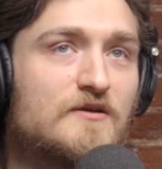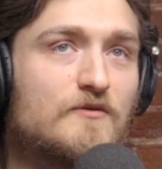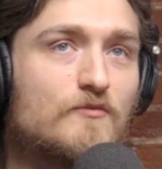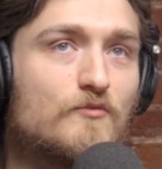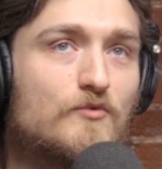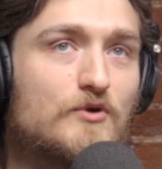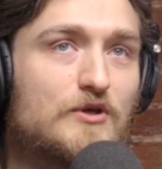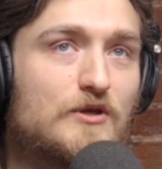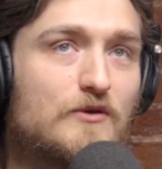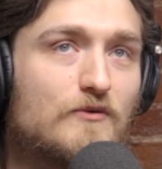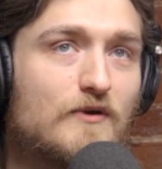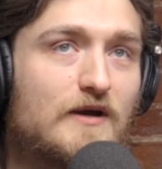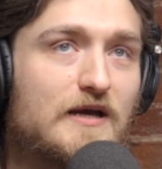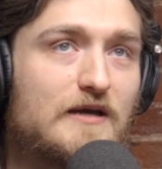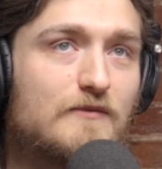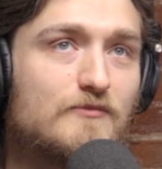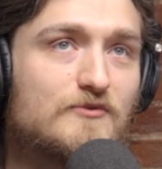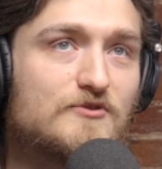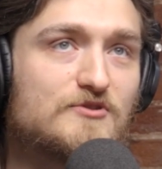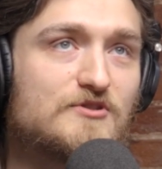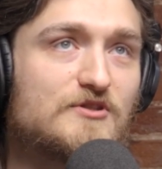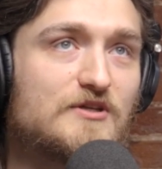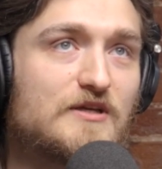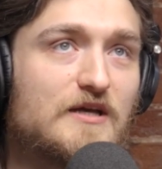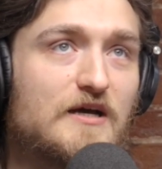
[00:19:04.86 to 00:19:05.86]
were you
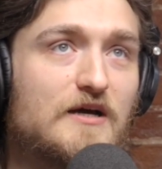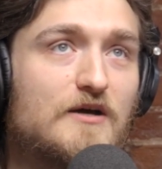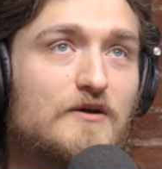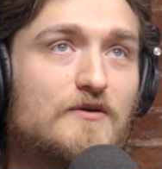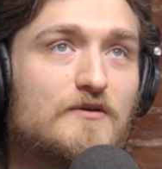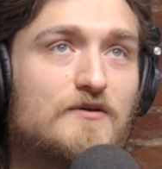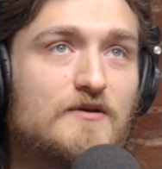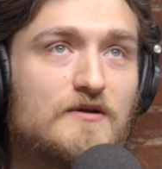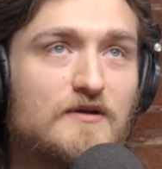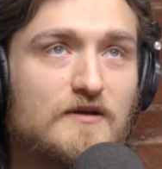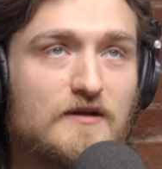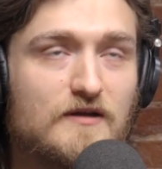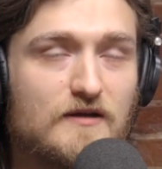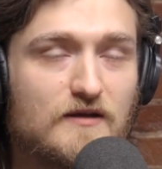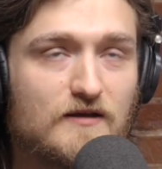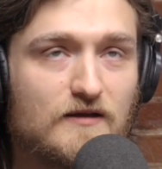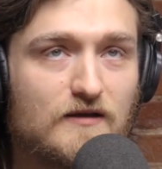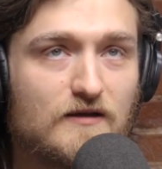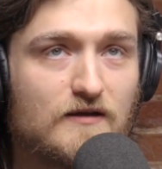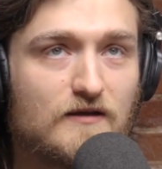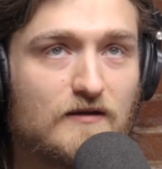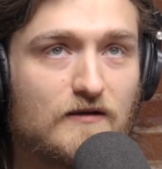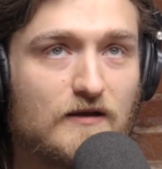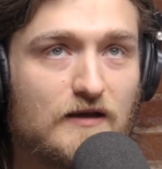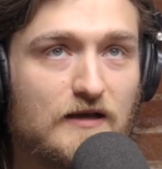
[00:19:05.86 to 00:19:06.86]
able to go,
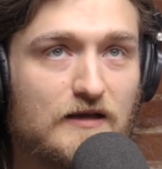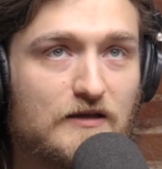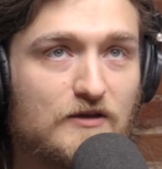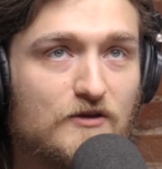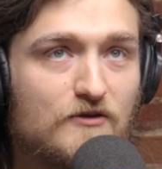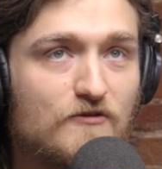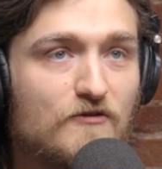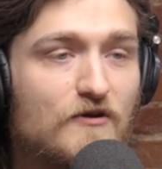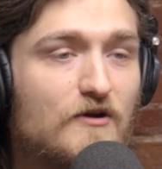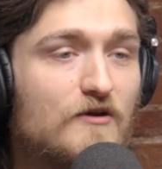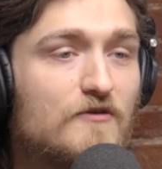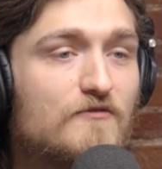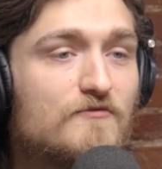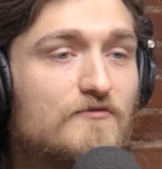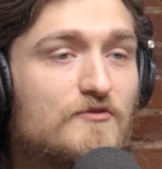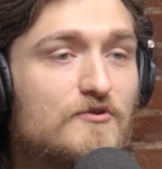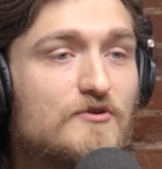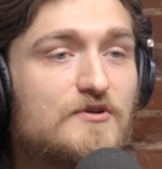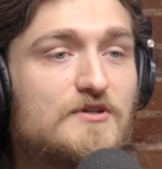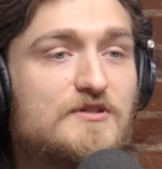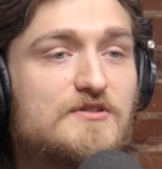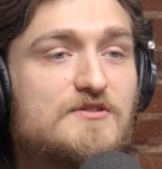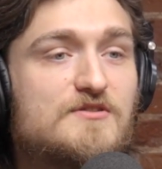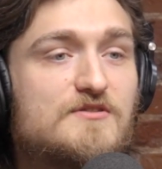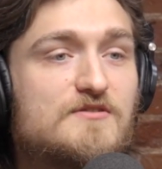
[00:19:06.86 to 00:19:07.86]
in your own
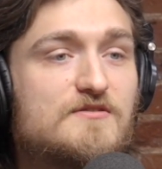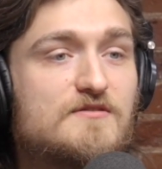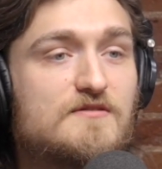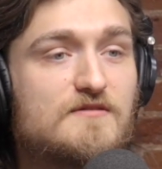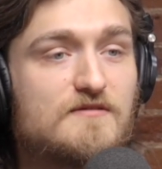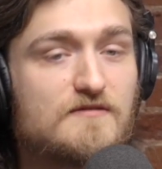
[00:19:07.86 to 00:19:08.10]
voice,